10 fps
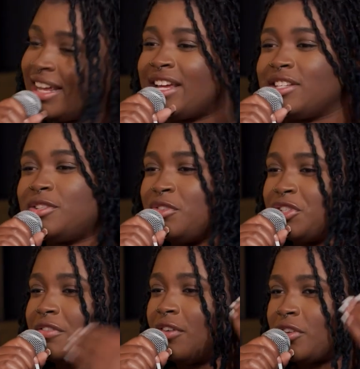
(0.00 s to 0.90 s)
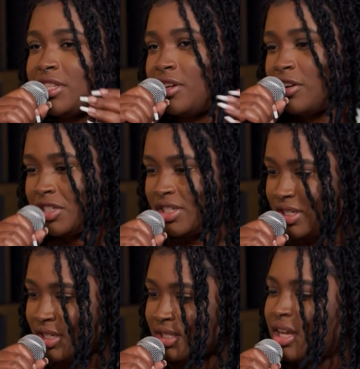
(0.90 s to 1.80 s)
then as soon as you're focusing on
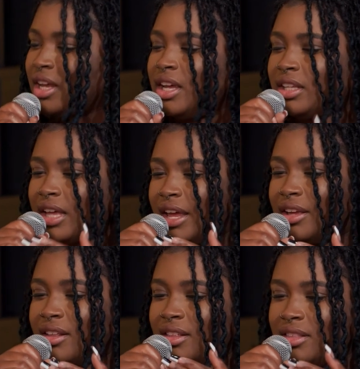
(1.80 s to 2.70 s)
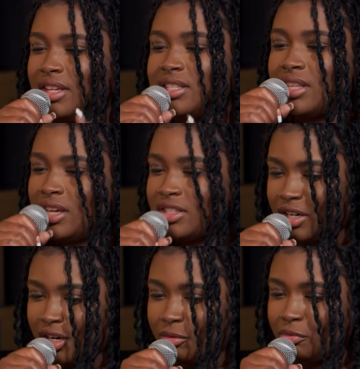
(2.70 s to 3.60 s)
jesus like these things are